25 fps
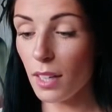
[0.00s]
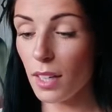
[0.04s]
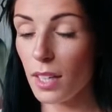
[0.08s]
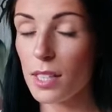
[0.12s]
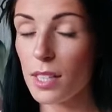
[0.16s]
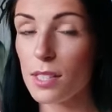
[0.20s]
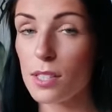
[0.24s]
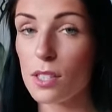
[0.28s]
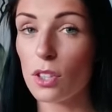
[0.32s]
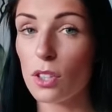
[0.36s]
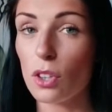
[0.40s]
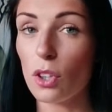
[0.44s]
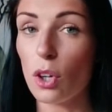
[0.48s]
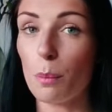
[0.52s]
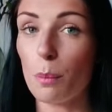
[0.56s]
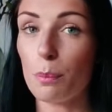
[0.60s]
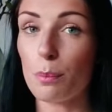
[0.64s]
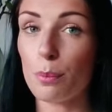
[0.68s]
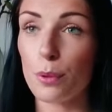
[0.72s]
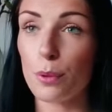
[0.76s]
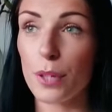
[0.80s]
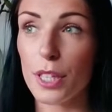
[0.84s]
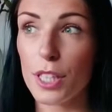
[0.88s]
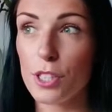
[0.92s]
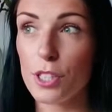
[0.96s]
It's not
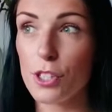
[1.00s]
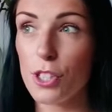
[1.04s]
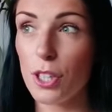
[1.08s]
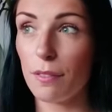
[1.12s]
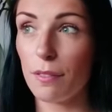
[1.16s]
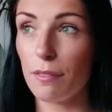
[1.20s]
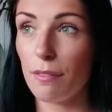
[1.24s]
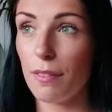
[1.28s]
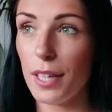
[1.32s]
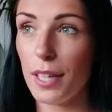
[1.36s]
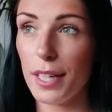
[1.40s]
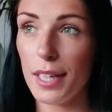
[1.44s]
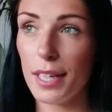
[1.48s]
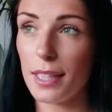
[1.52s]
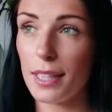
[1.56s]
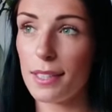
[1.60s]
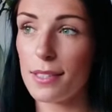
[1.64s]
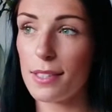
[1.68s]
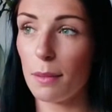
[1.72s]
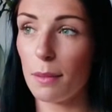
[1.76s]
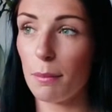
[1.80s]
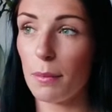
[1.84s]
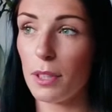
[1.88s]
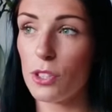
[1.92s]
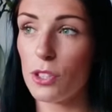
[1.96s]
preaching
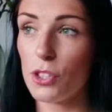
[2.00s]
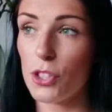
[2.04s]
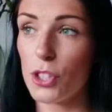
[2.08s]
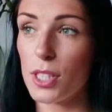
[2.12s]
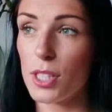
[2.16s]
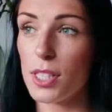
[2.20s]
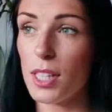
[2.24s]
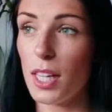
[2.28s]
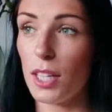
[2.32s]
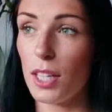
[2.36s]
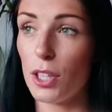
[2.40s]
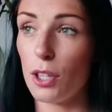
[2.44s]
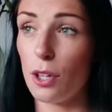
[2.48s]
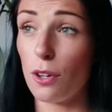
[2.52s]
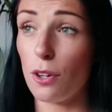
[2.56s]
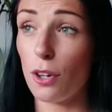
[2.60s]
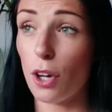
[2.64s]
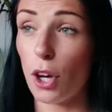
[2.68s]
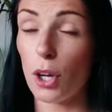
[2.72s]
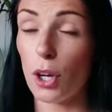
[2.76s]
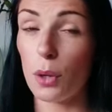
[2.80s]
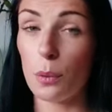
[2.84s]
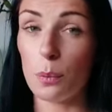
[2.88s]
veganism, it's just letting you know